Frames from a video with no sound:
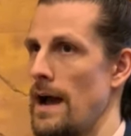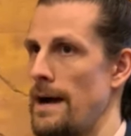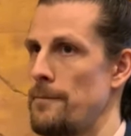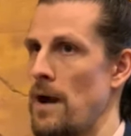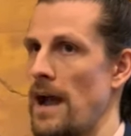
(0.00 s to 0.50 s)

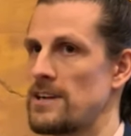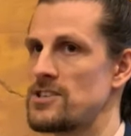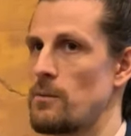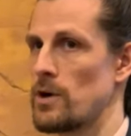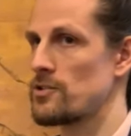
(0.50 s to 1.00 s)
um, I
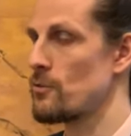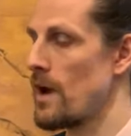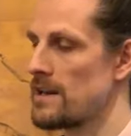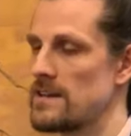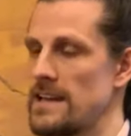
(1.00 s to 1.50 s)
actually work
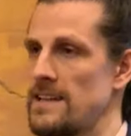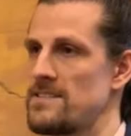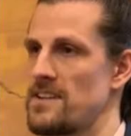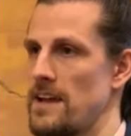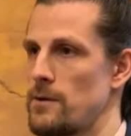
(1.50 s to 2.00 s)
directly in
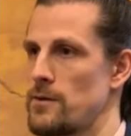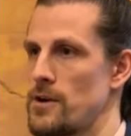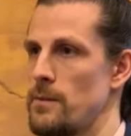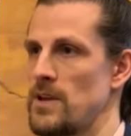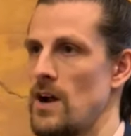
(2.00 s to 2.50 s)

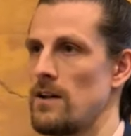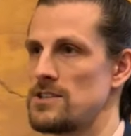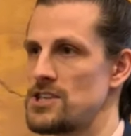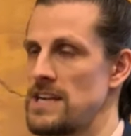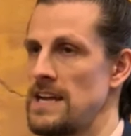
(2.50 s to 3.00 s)

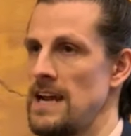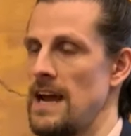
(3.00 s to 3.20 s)
psychoneuroimmunology.